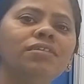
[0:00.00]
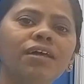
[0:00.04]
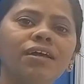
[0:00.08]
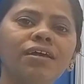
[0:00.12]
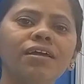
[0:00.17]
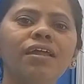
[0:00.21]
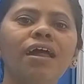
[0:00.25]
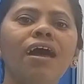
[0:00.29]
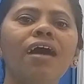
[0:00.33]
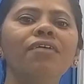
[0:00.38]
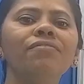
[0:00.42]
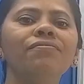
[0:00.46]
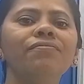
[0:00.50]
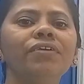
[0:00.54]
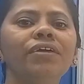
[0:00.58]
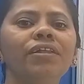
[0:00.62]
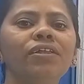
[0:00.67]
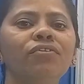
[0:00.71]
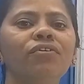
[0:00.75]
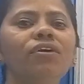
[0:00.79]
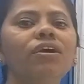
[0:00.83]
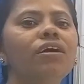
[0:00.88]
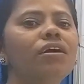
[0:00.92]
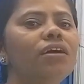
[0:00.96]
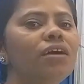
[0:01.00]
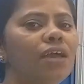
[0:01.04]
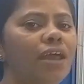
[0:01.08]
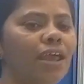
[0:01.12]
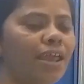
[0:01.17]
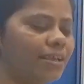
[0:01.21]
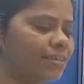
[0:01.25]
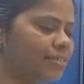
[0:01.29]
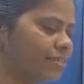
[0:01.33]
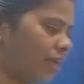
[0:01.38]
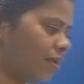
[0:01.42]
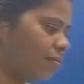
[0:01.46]
the graph in your
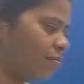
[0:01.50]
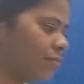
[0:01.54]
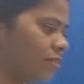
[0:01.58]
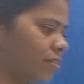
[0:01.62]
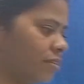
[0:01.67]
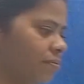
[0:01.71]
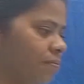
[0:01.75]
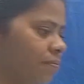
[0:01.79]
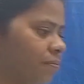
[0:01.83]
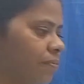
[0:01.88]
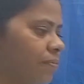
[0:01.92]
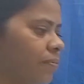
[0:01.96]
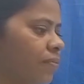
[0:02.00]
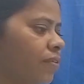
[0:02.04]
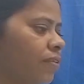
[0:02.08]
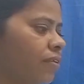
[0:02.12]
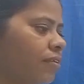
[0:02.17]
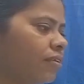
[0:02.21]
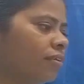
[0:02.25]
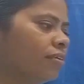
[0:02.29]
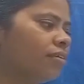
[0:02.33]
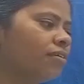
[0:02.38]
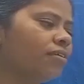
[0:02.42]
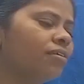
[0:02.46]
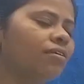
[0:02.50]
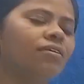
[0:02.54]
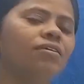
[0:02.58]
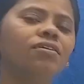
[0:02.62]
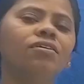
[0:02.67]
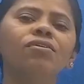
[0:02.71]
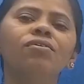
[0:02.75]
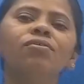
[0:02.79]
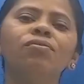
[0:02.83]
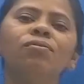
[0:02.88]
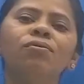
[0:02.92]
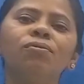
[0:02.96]
exams.
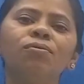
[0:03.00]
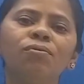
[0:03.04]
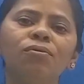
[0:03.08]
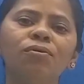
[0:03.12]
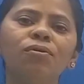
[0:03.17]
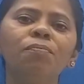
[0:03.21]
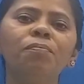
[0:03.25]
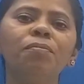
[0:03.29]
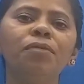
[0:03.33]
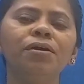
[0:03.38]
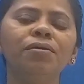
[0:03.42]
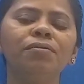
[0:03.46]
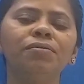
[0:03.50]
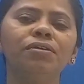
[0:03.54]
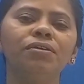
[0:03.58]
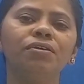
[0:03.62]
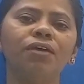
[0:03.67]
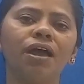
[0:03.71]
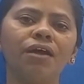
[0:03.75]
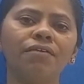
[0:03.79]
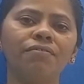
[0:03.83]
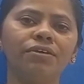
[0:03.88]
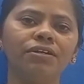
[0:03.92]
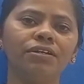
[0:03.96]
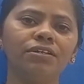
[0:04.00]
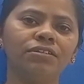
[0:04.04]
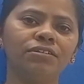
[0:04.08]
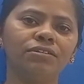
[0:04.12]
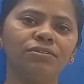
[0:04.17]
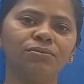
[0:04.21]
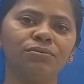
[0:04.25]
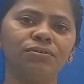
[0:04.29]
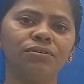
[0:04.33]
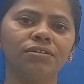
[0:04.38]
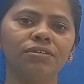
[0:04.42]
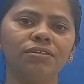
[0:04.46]
Hope you have
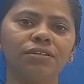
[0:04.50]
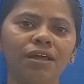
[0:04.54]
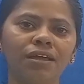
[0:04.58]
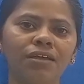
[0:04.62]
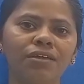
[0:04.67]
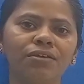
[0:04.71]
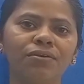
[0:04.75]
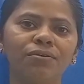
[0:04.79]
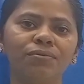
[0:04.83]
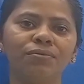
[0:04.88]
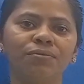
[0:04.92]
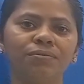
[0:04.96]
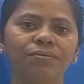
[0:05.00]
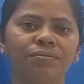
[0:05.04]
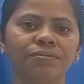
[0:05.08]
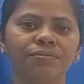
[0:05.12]
understood. Thank you.